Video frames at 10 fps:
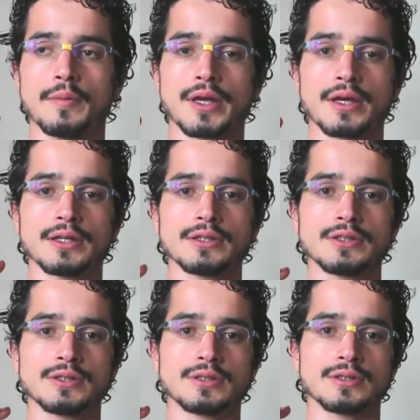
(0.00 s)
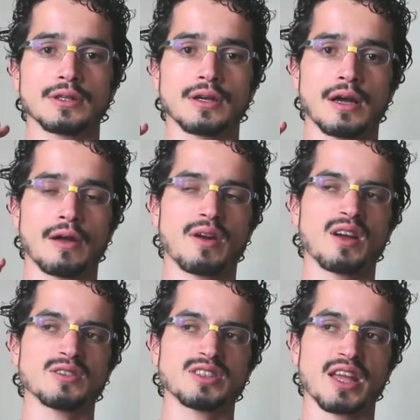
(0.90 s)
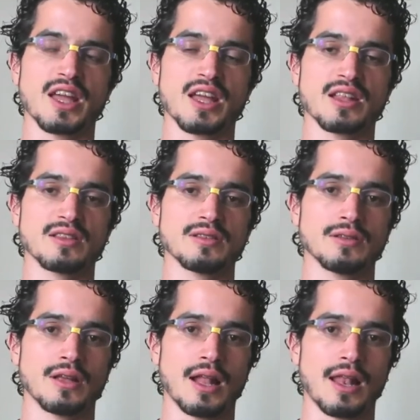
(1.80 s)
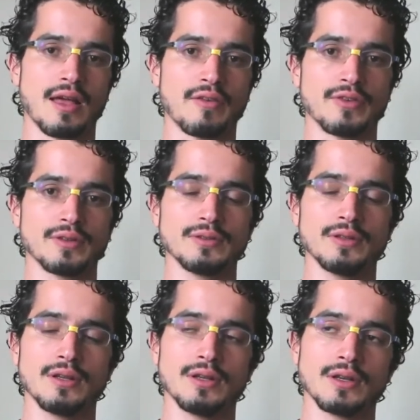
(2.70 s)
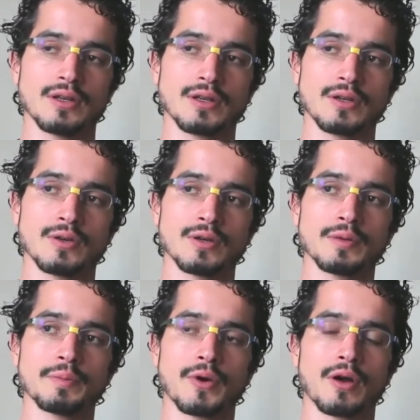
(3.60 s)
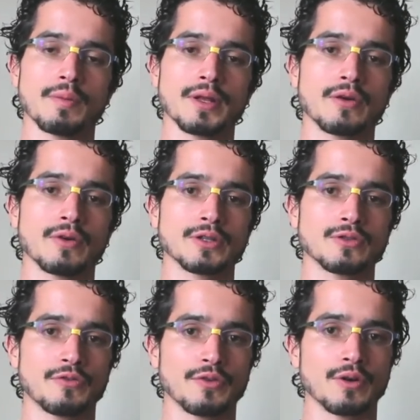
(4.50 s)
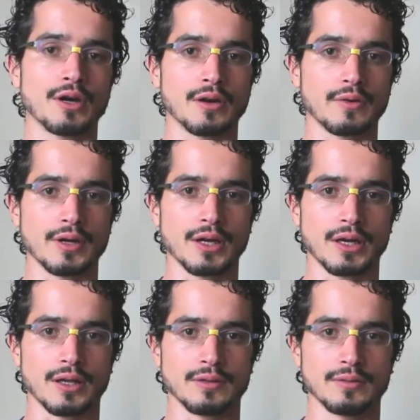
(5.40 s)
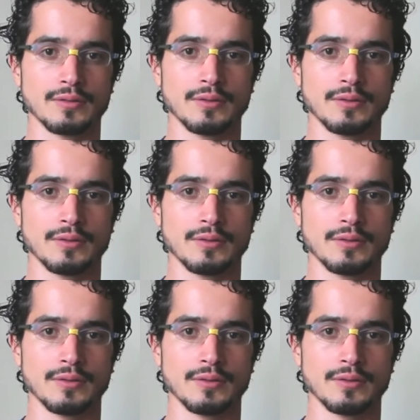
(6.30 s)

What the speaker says: Because around 10, 11, you are probably going to feel hungry again.